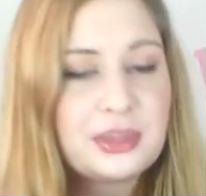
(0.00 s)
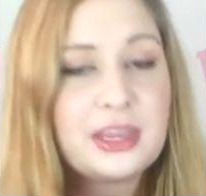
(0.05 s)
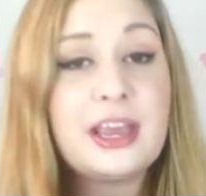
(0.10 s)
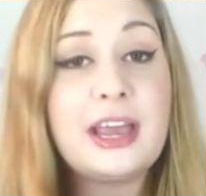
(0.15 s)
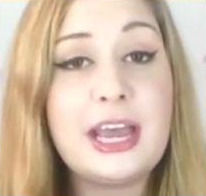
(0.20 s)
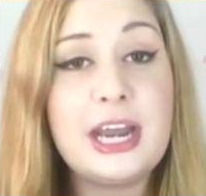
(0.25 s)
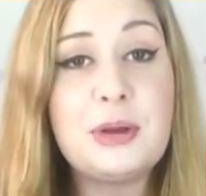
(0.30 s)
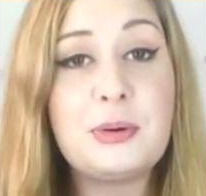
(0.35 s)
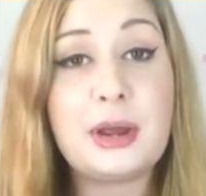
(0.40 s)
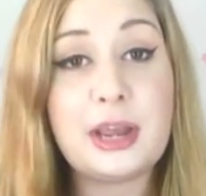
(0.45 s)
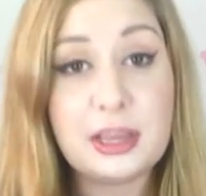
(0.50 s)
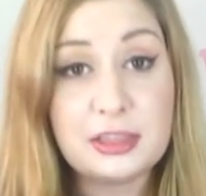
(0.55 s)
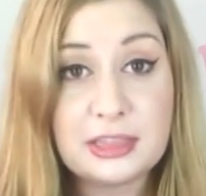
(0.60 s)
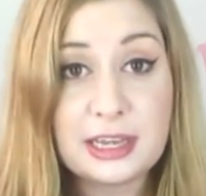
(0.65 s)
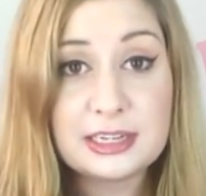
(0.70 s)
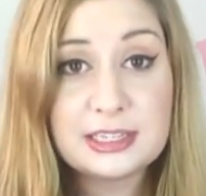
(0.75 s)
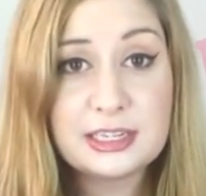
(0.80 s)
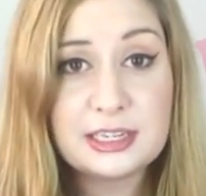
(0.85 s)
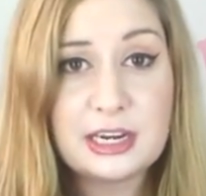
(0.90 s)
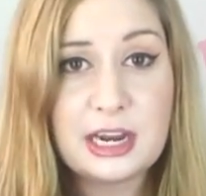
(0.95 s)
Anyway,
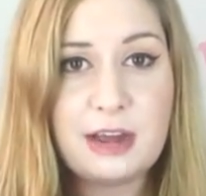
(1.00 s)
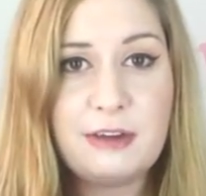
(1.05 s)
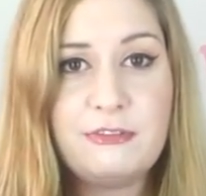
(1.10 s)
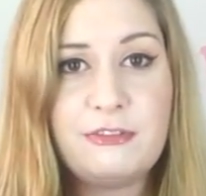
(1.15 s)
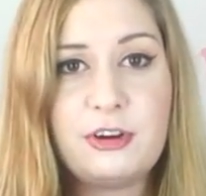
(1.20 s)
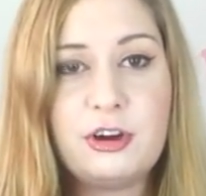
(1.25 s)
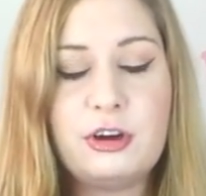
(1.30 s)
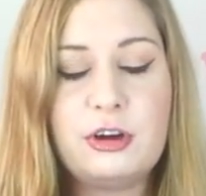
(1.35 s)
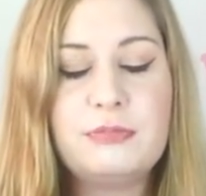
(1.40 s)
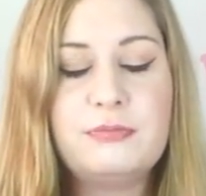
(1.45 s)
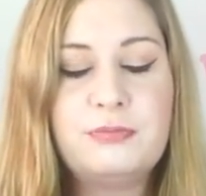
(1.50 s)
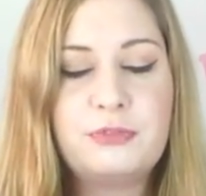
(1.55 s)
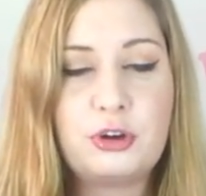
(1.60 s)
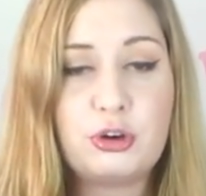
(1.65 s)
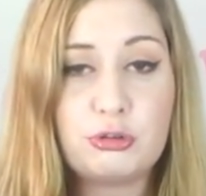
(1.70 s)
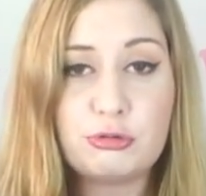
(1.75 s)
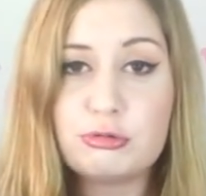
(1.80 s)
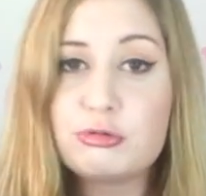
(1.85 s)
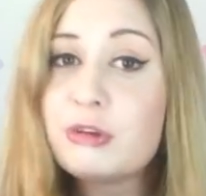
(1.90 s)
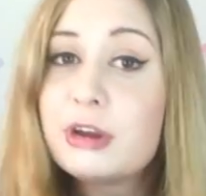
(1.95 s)
that's enough of
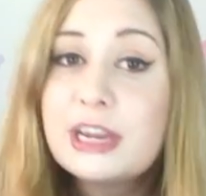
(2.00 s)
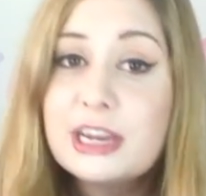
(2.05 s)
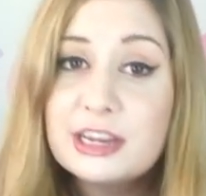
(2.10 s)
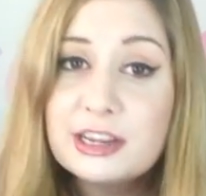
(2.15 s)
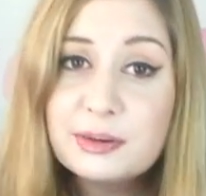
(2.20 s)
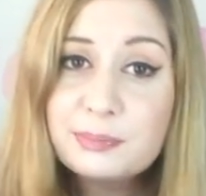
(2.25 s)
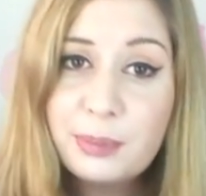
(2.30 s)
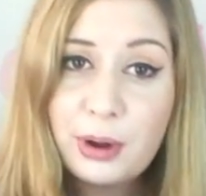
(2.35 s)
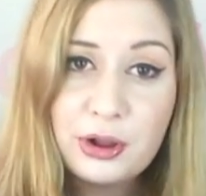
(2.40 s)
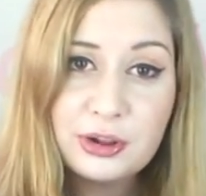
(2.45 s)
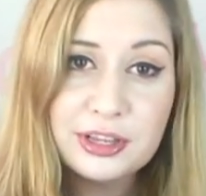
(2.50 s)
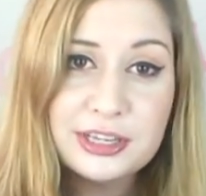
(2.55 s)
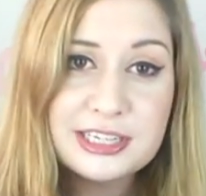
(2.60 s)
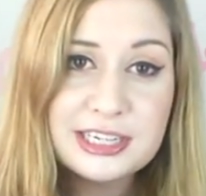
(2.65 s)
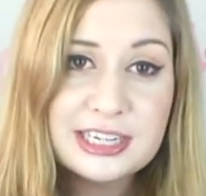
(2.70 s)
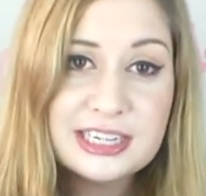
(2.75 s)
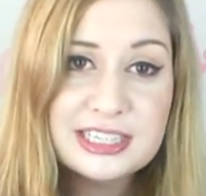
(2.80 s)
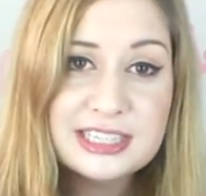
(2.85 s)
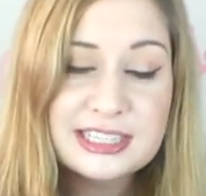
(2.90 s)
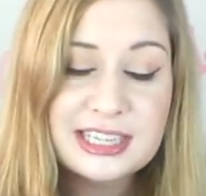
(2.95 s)
Korean
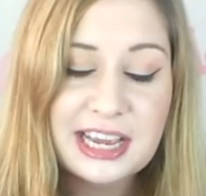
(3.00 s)
politics.